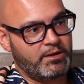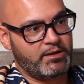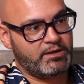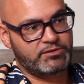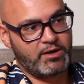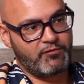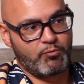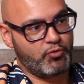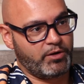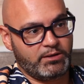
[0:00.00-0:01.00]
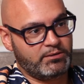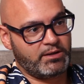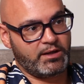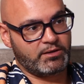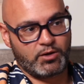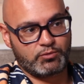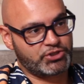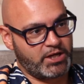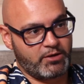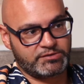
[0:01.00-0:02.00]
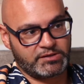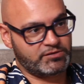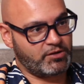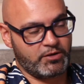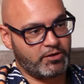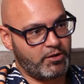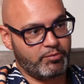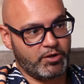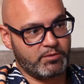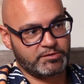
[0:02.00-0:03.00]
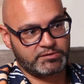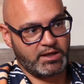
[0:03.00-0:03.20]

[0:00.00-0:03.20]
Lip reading: And I do it every morning. Get in the cold shower, say start your day on purpose,